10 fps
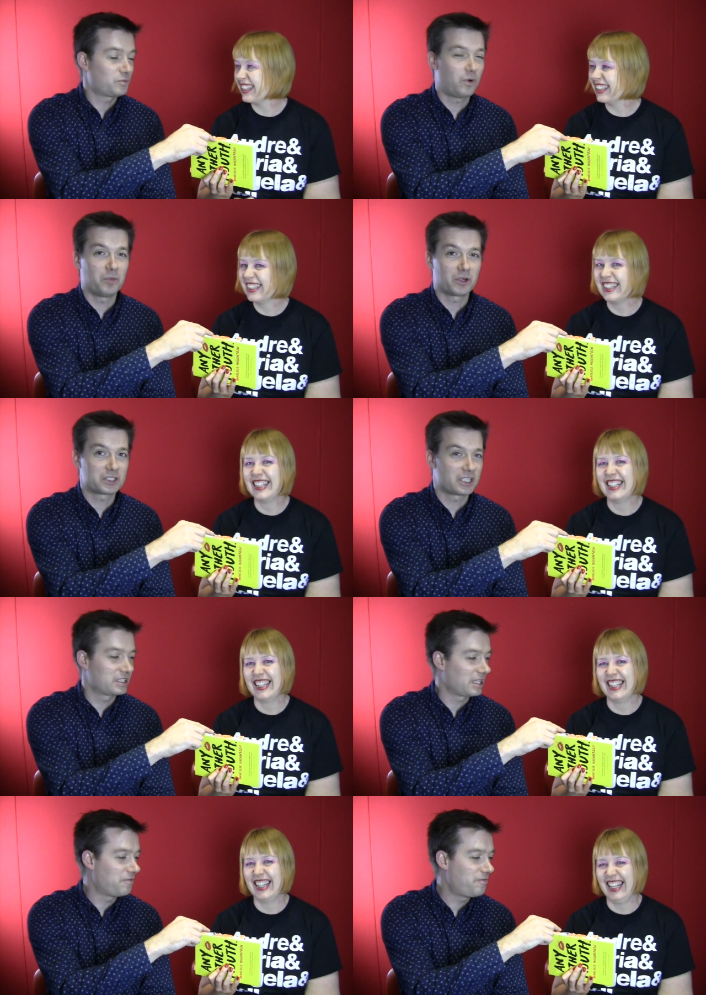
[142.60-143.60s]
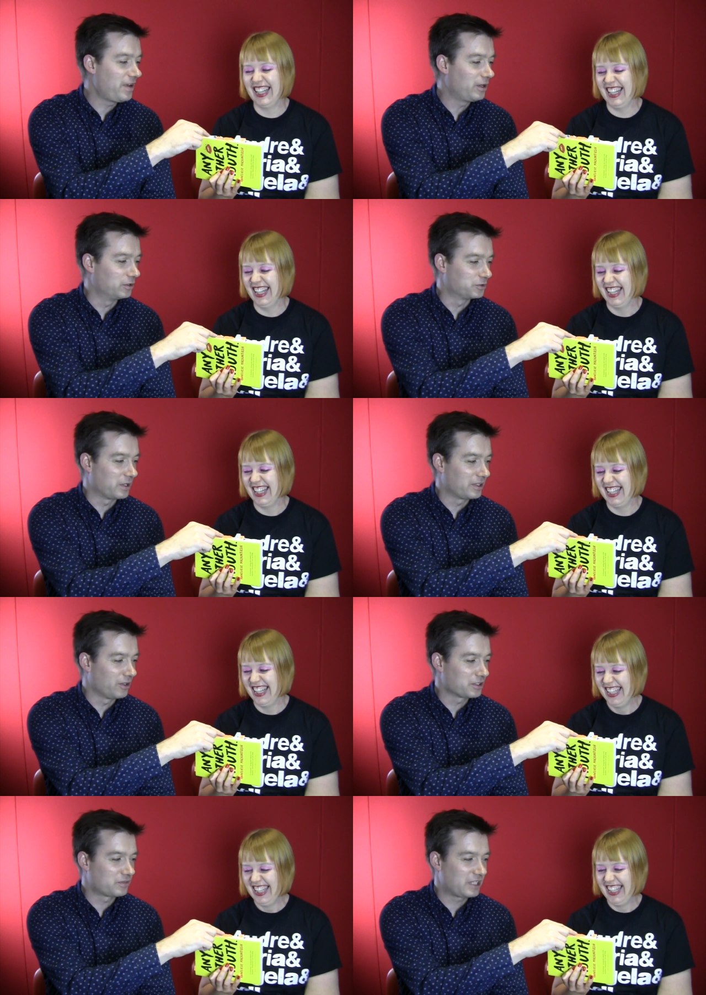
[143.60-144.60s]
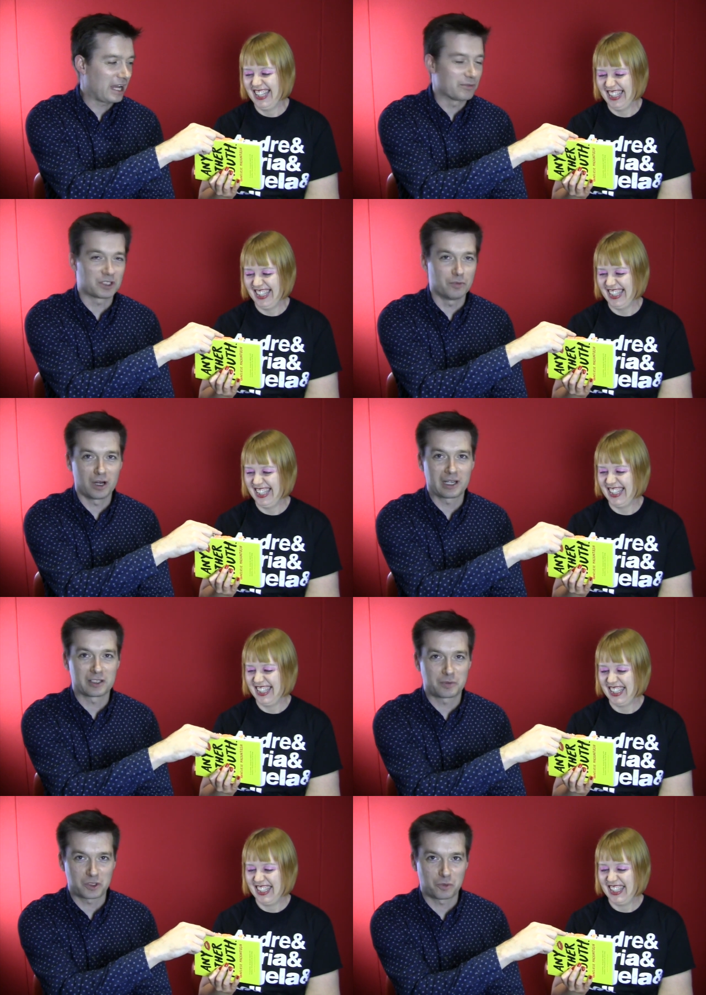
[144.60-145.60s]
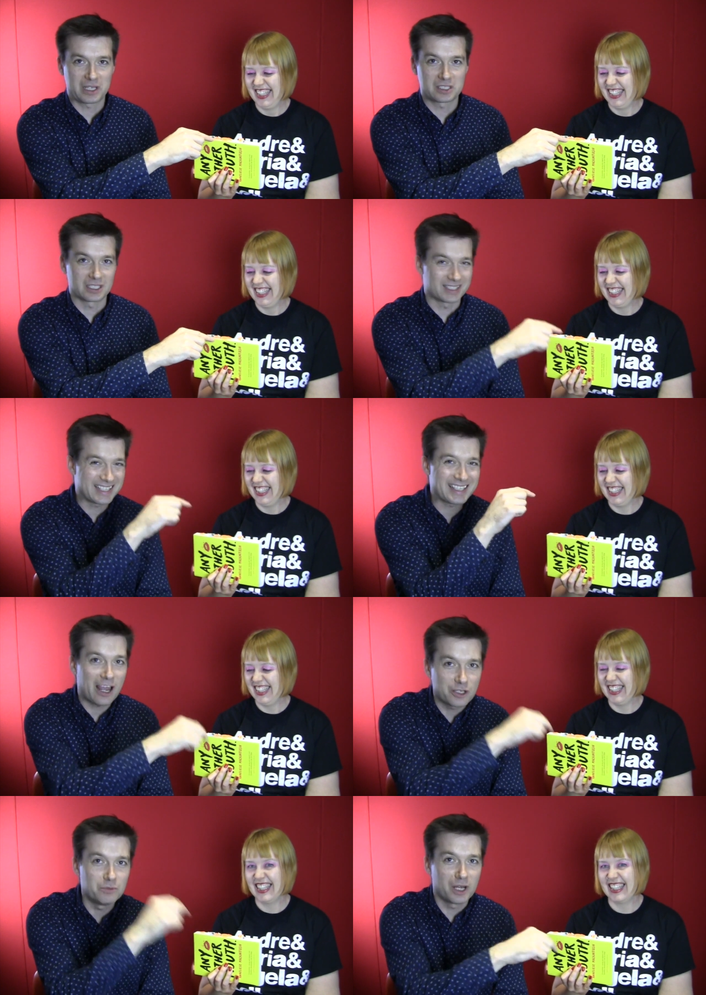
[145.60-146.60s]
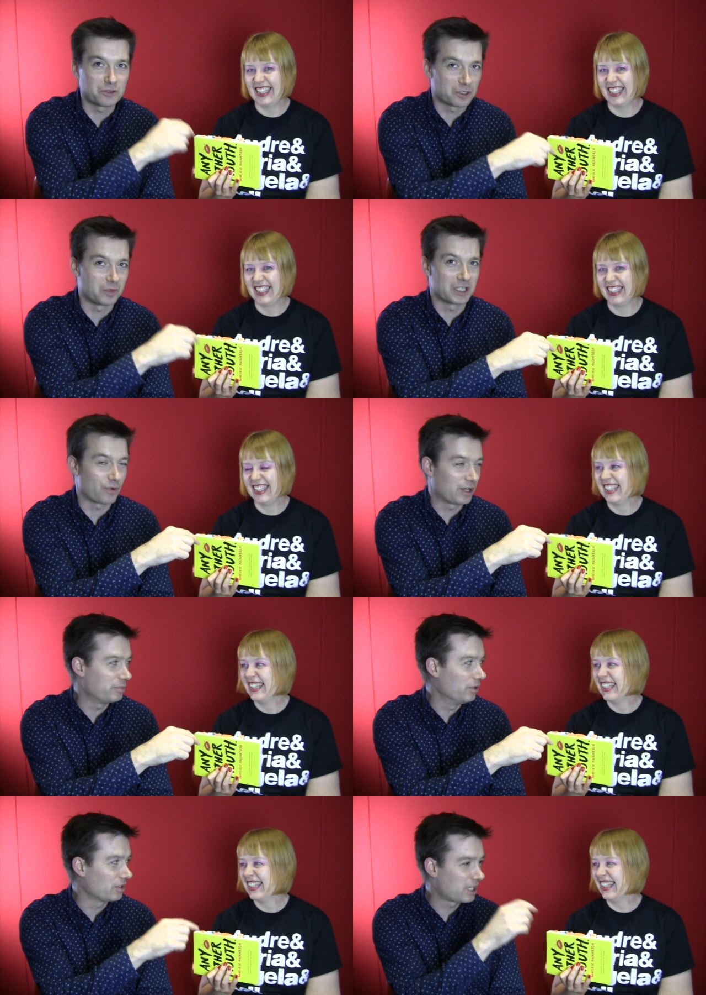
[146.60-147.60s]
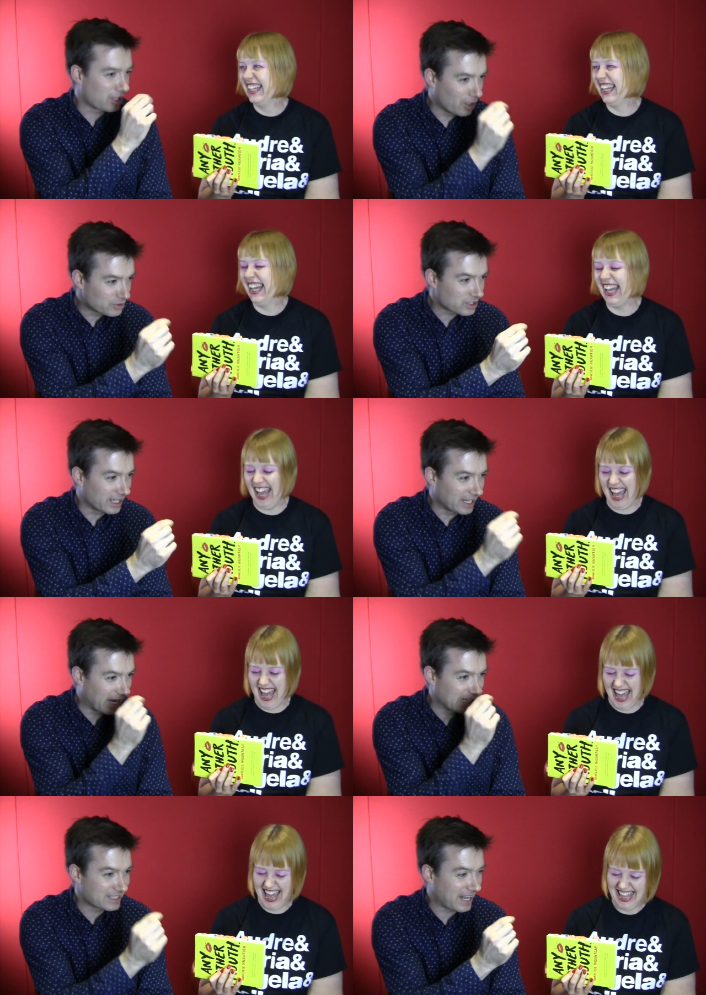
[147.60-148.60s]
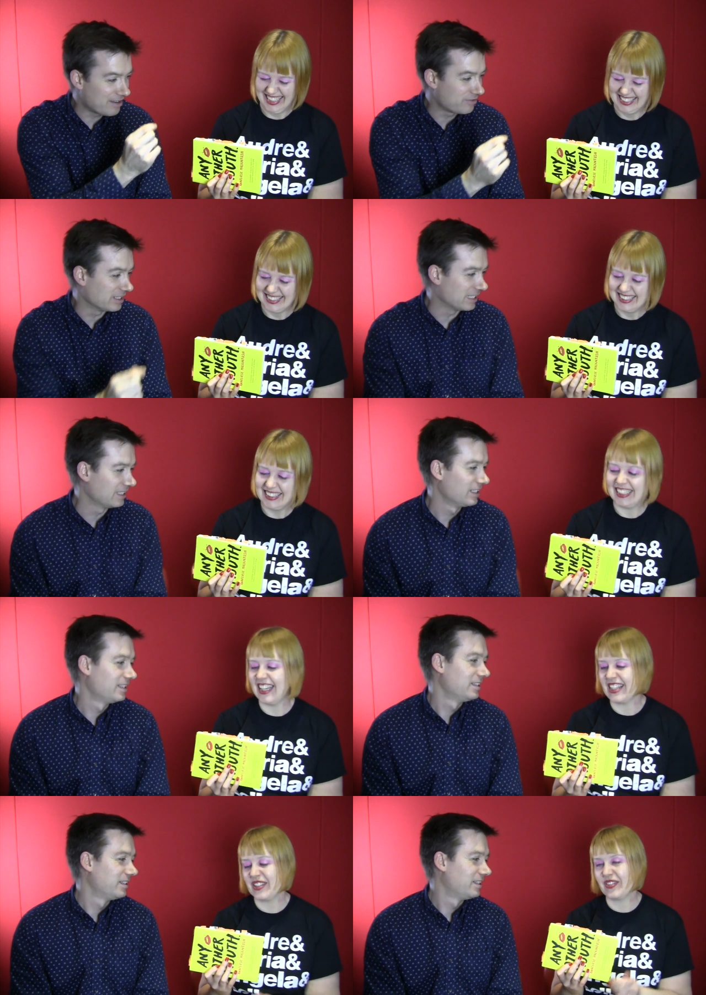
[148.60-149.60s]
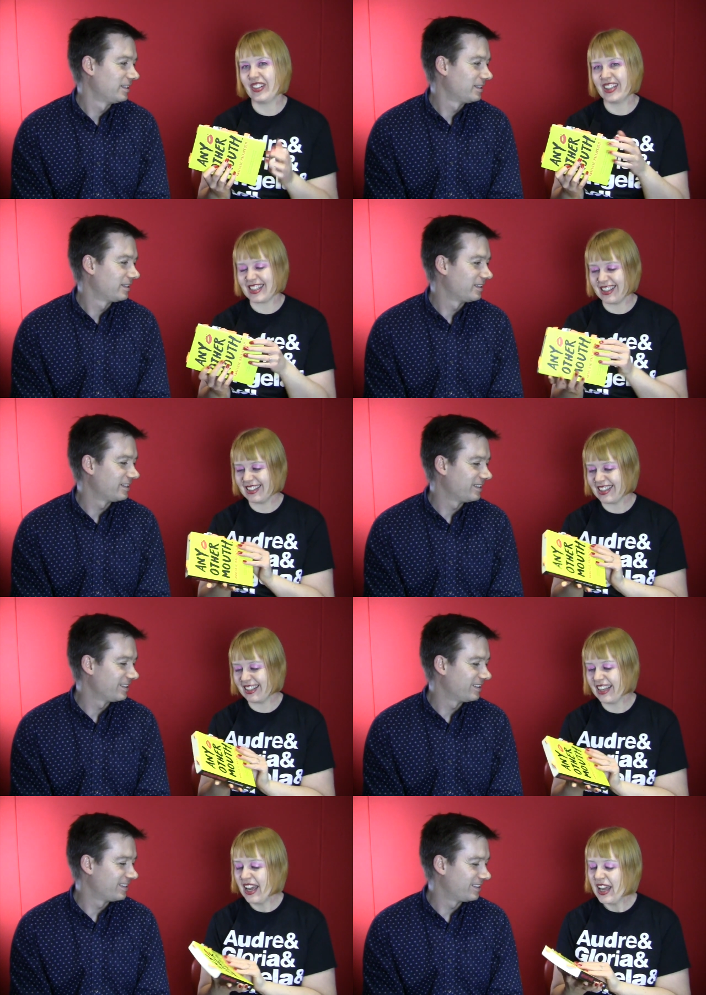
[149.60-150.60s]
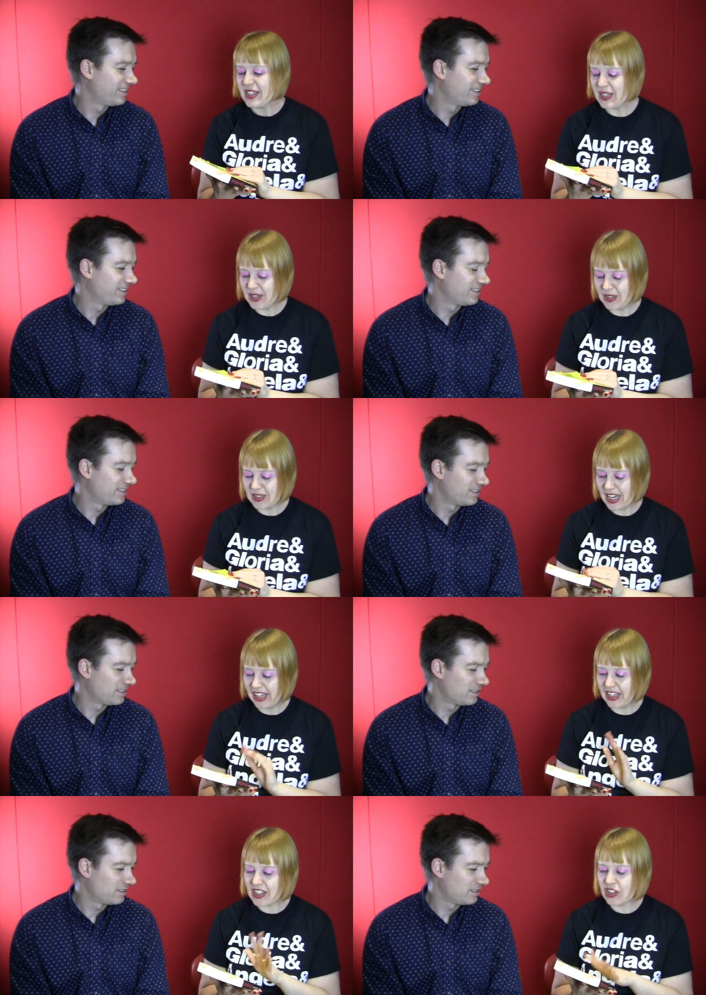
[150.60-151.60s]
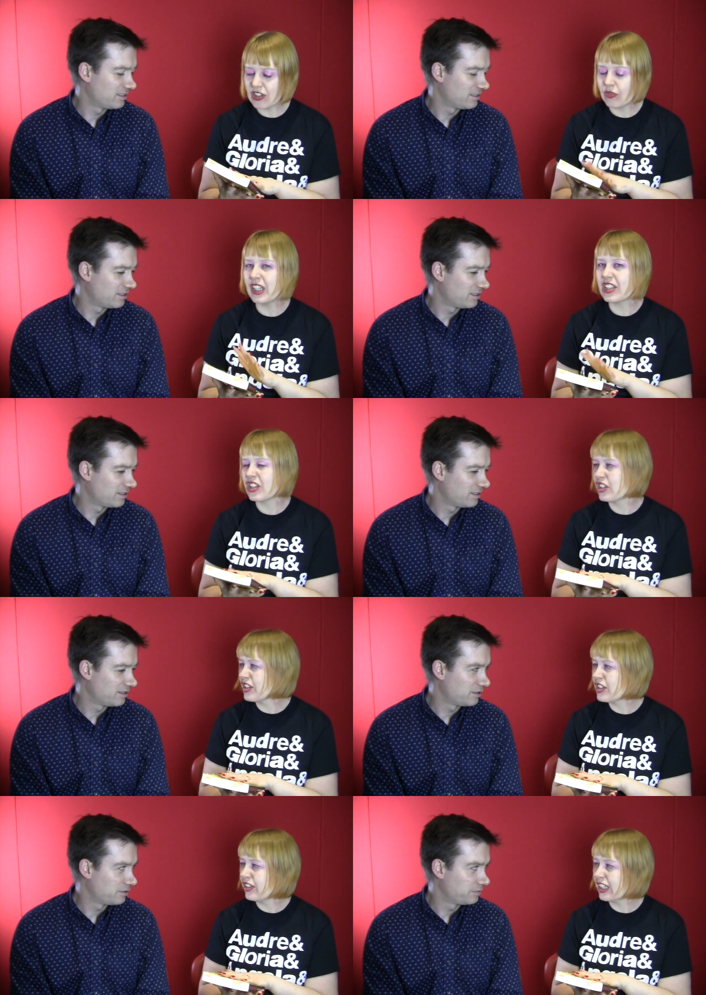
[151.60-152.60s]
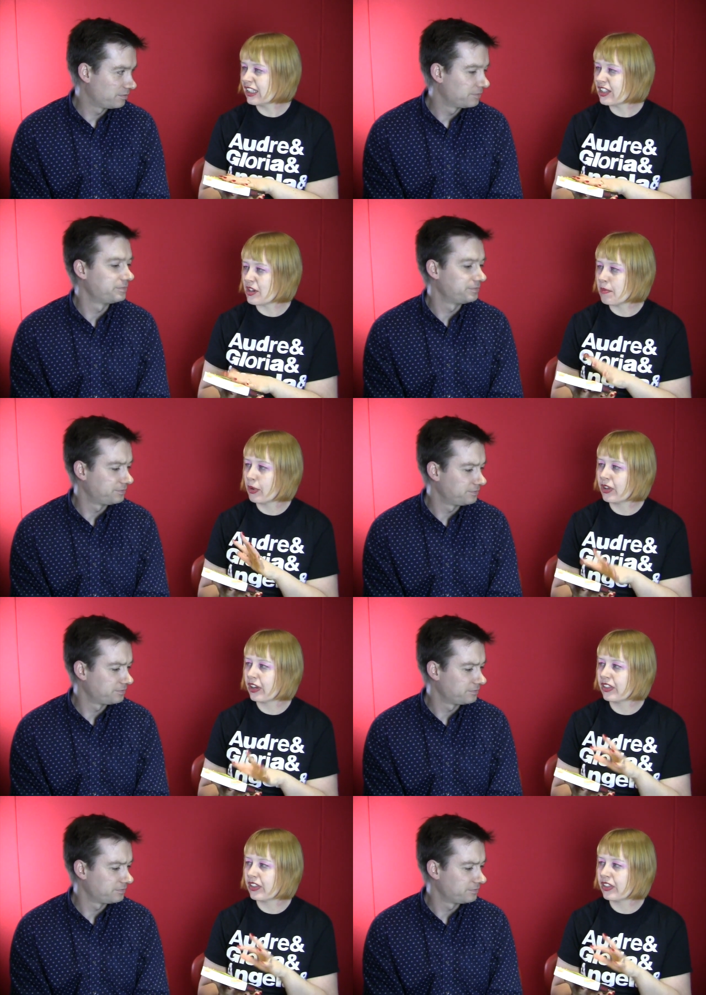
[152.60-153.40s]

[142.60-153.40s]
Speaker 1: is in. What bloggers it is. They're filled with lots of tabs to mark out special passages. That's how you know somebody's read a book closely and
Speaker 2: carefully. Yes, very exciting. So it's sort of well, it's a short story collection, but they're,